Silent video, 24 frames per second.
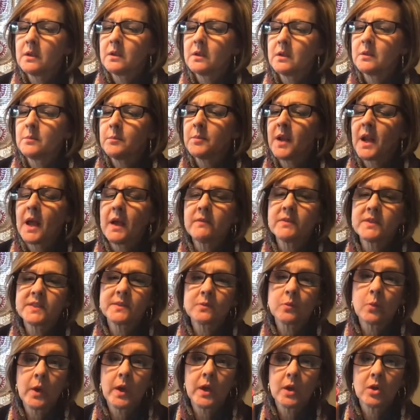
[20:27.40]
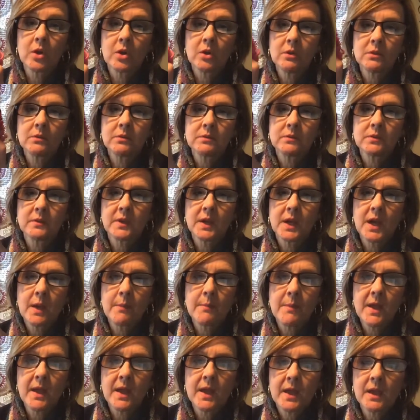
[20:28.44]
But I have a sweater that I
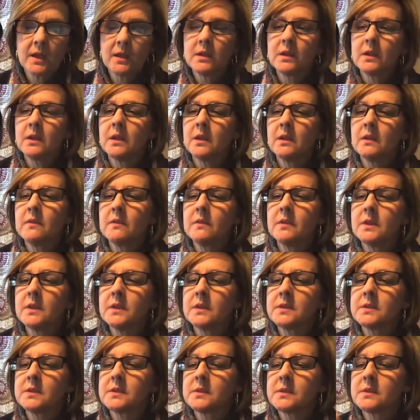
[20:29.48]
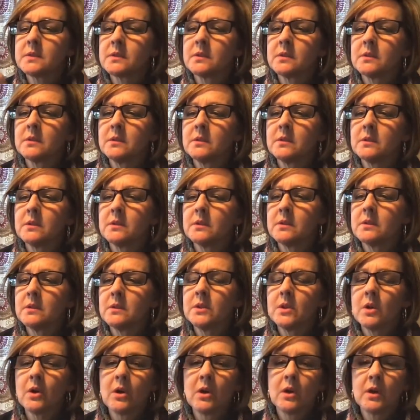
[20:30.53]
made in this
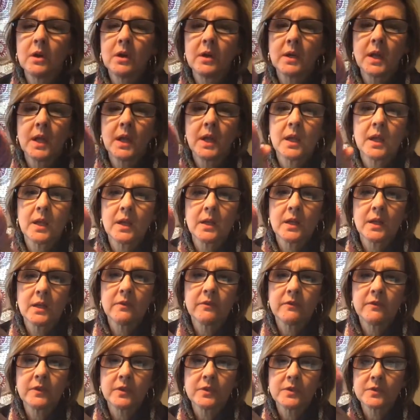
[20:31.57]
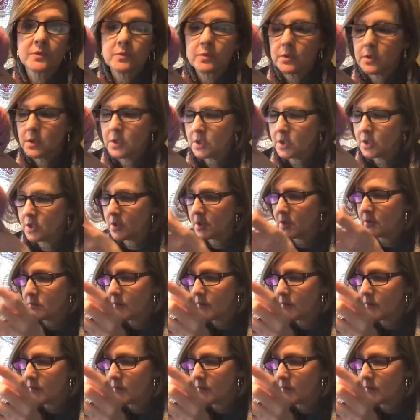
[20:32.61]
yarn and it feels really good.